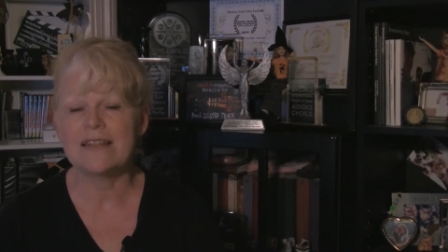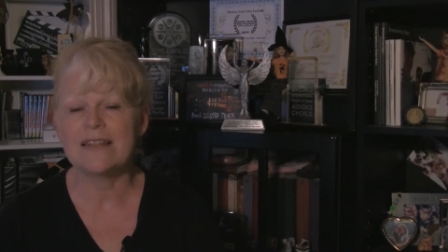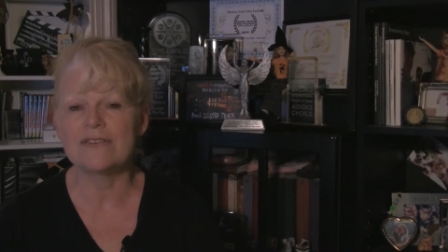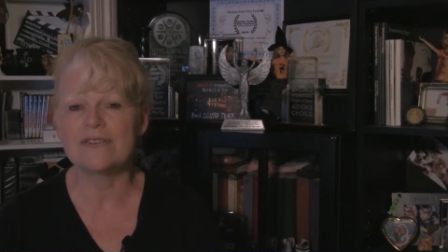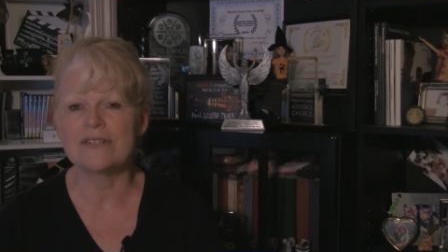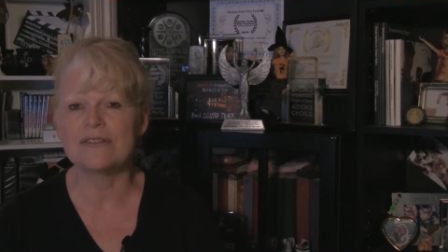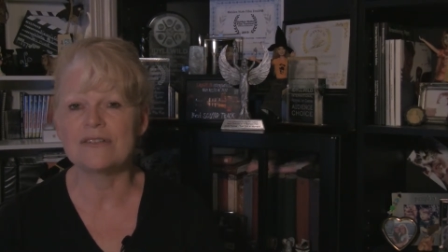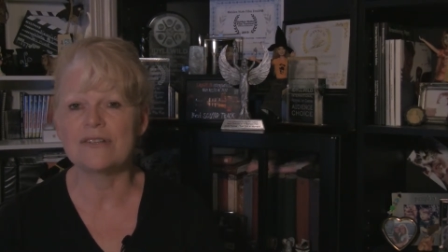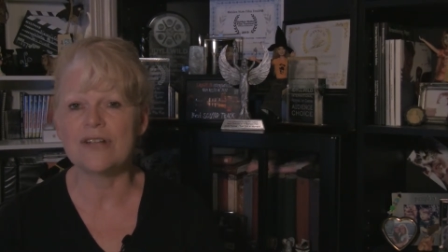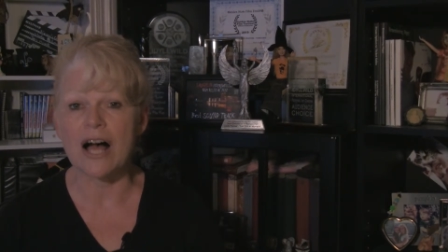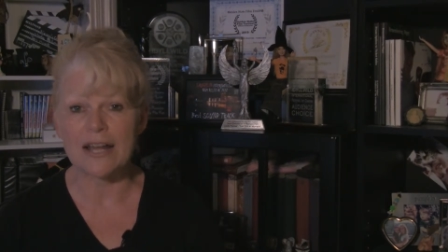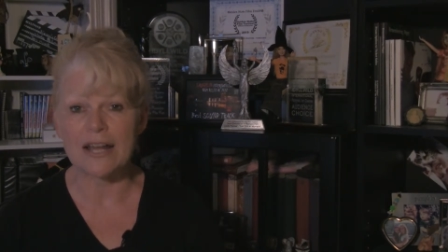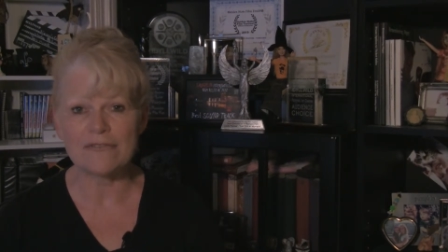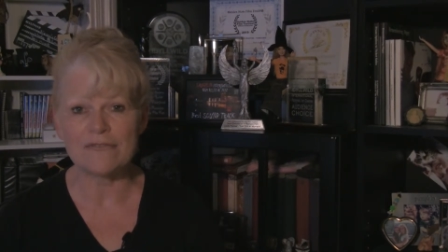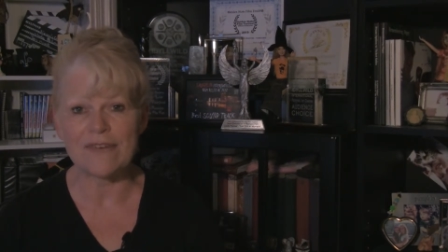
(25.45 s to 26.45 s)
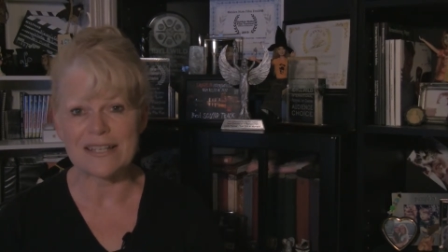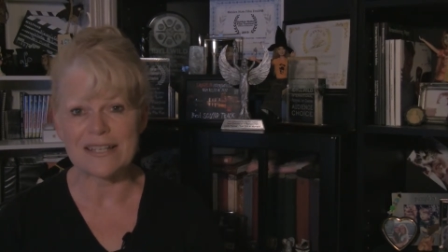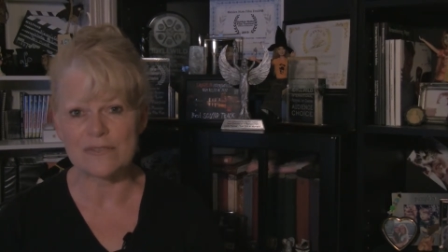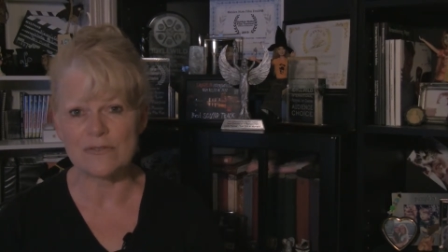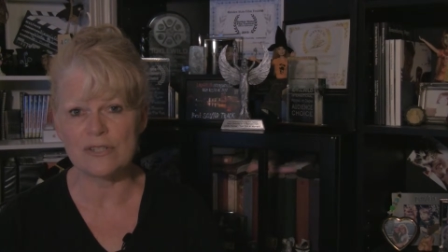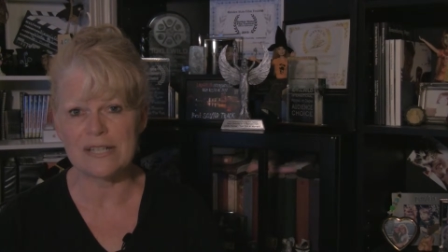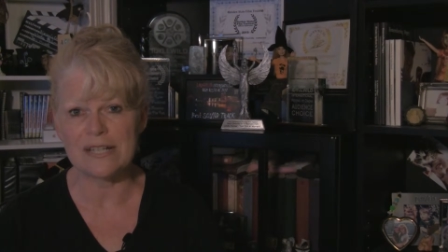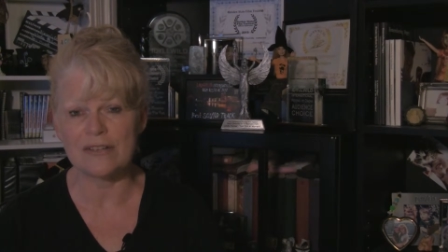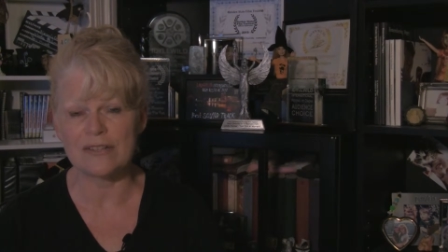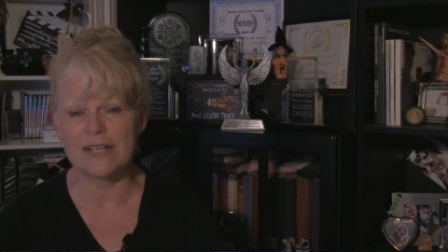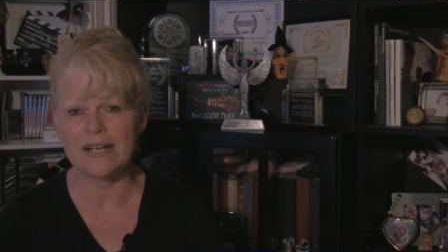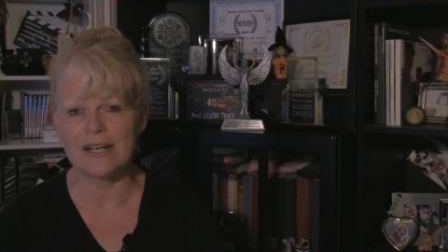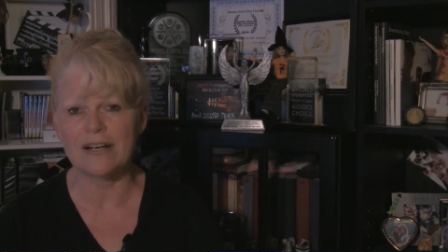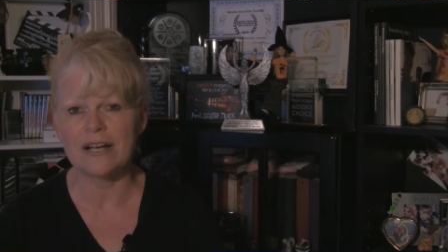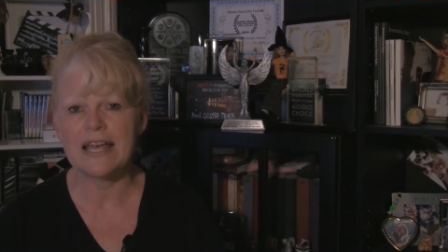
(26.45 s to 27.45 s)
there's a lot of festivals out
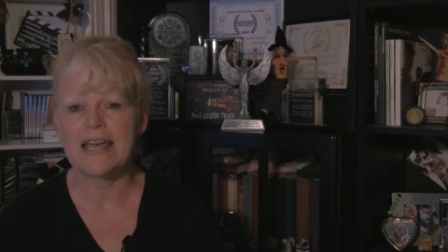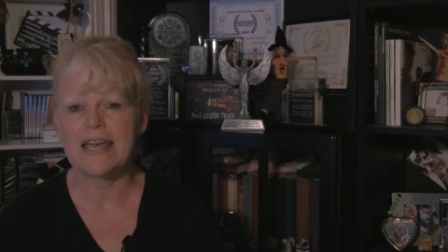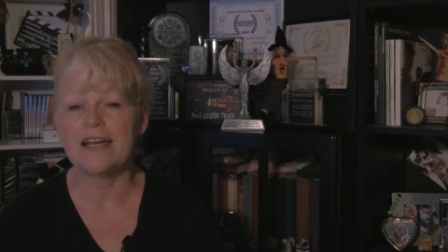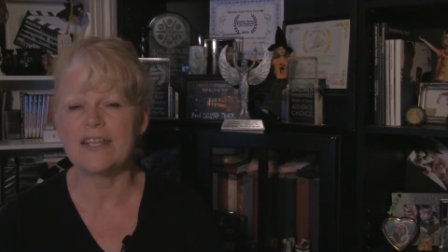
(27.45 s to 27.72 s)
there,